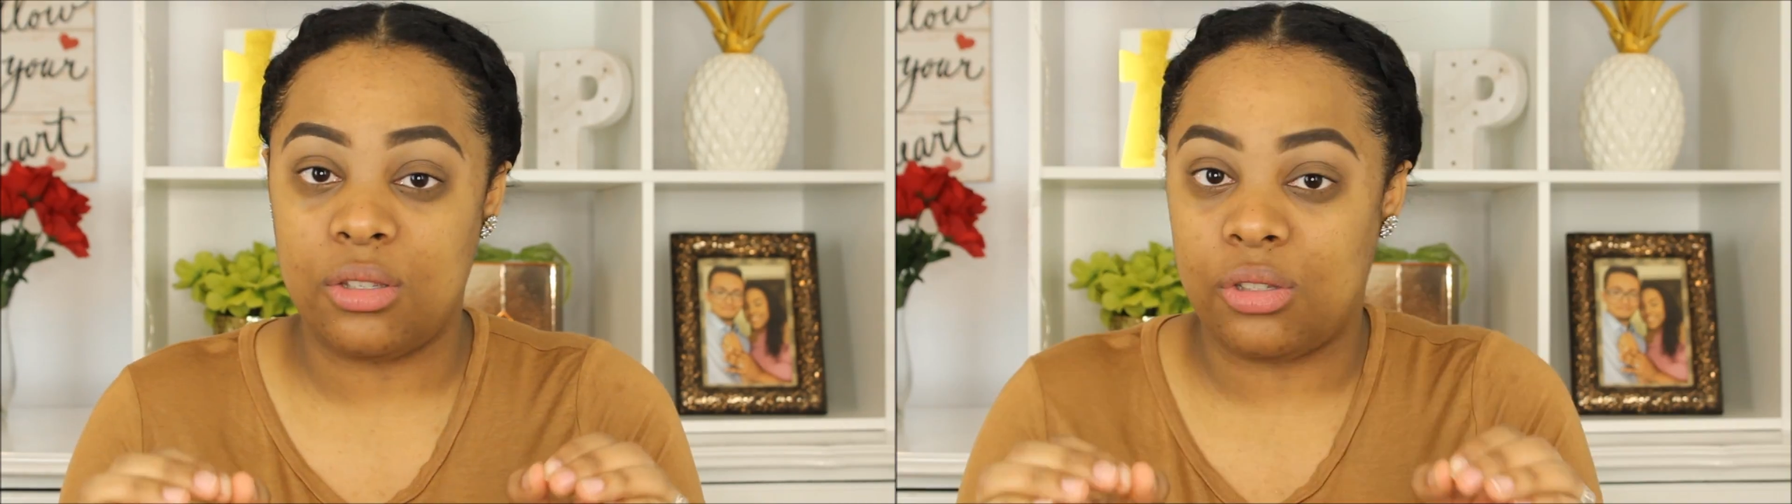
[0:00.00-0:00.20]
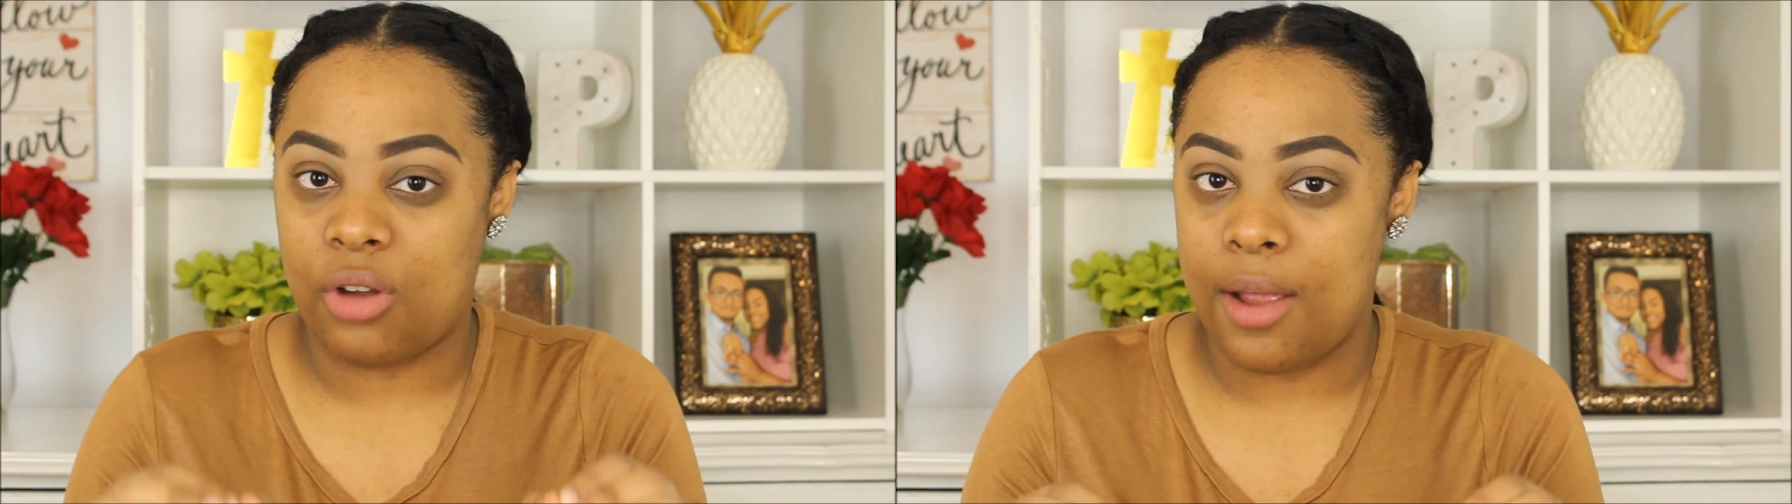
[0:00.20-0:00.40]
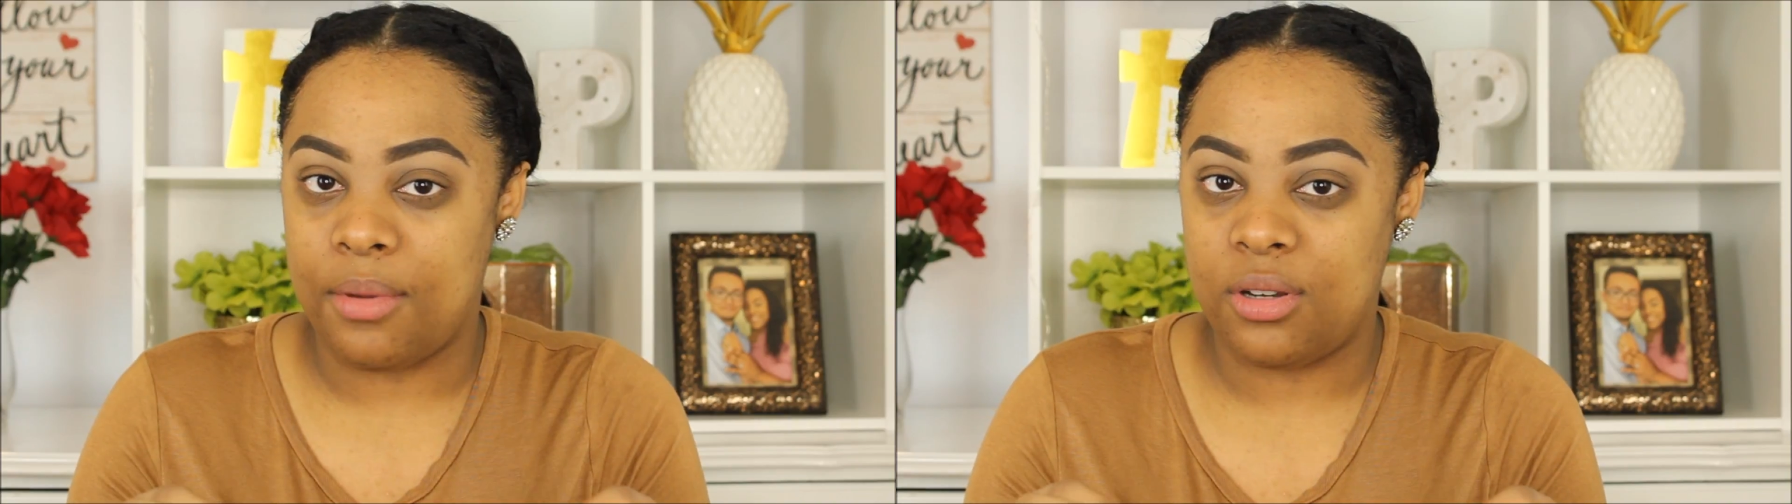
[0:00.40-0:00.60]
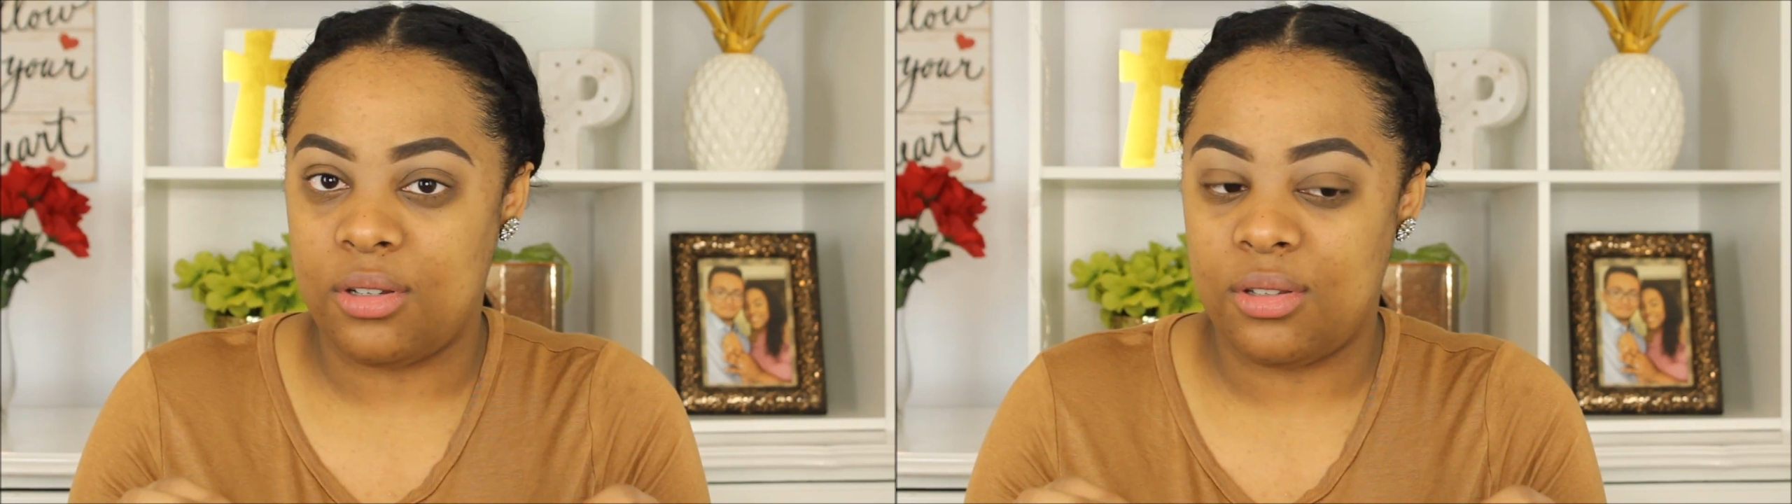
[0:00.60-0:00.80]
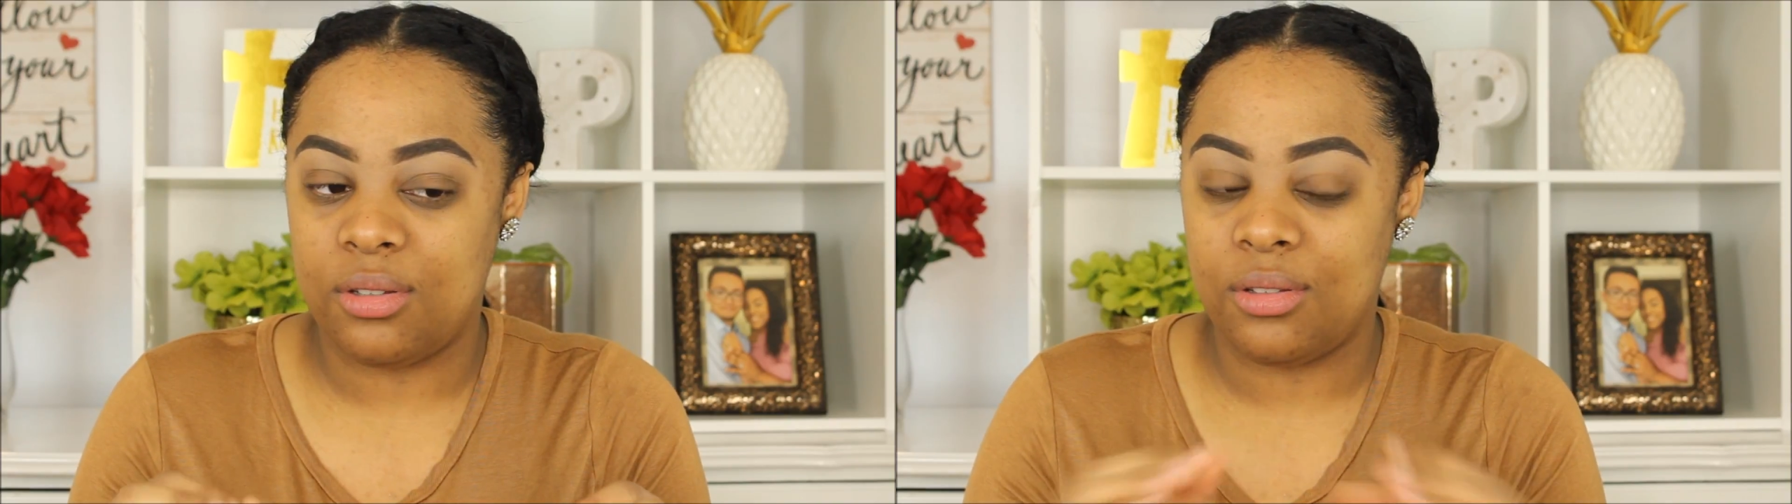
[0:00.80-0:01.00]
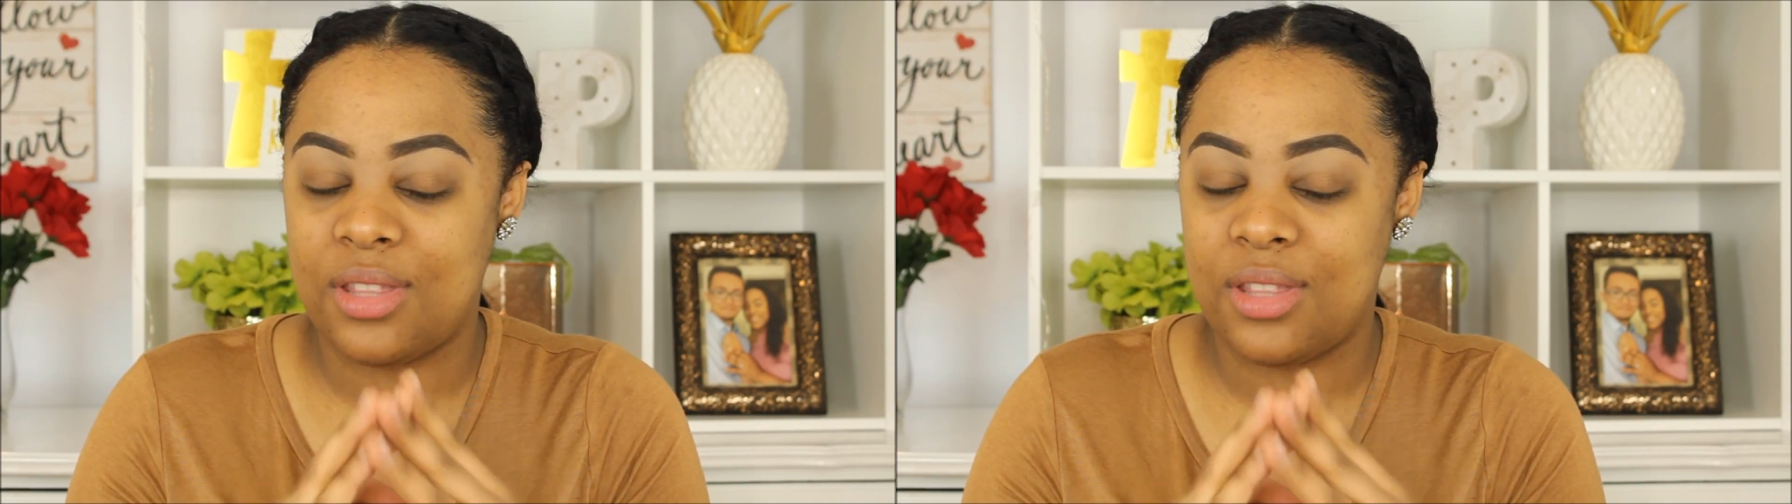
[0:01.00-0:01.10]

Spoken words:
subscribers.